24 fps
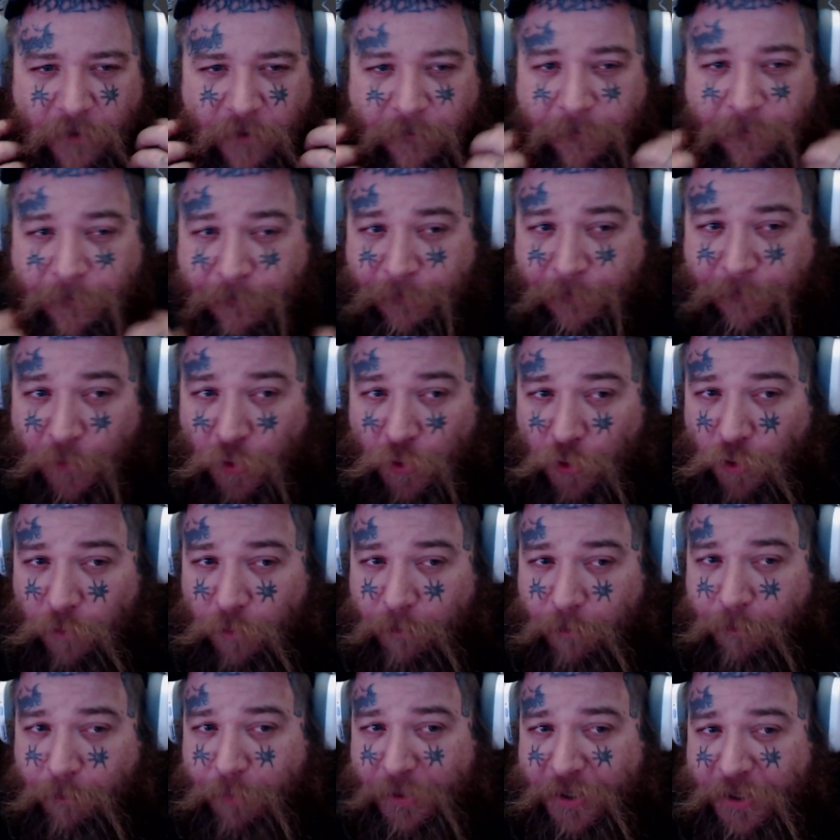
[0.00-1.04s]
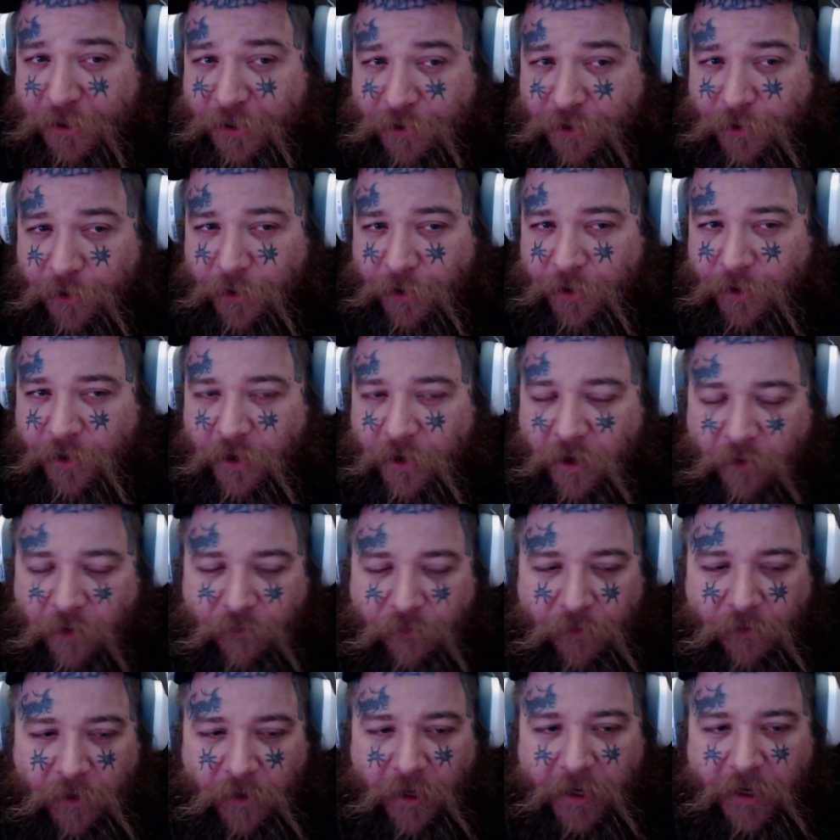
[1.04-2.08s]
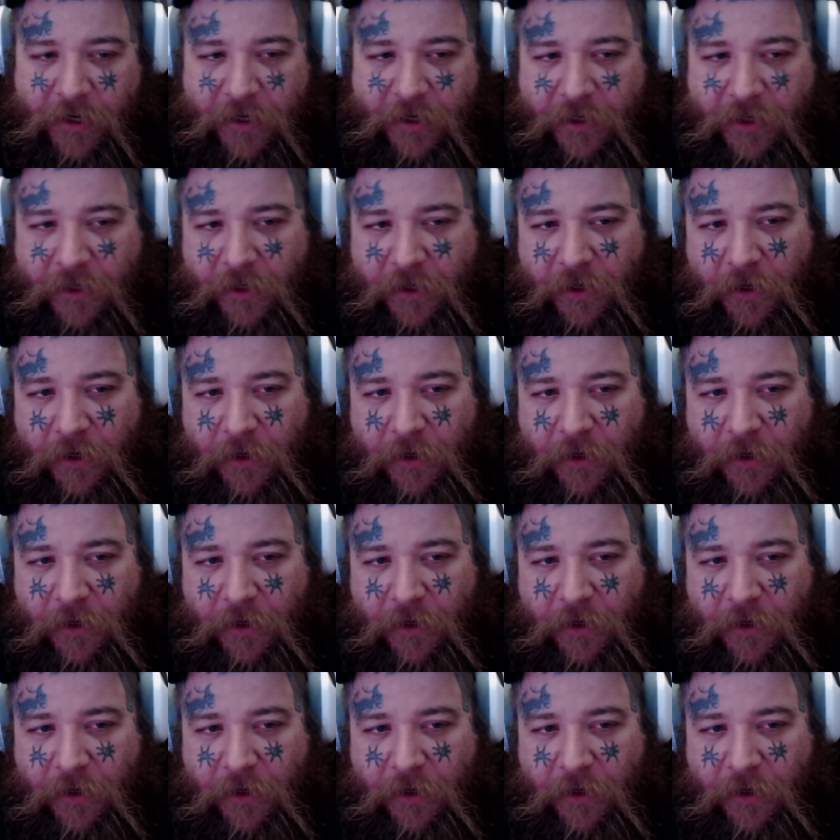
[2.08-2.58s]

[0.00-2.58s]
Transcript: full beard of like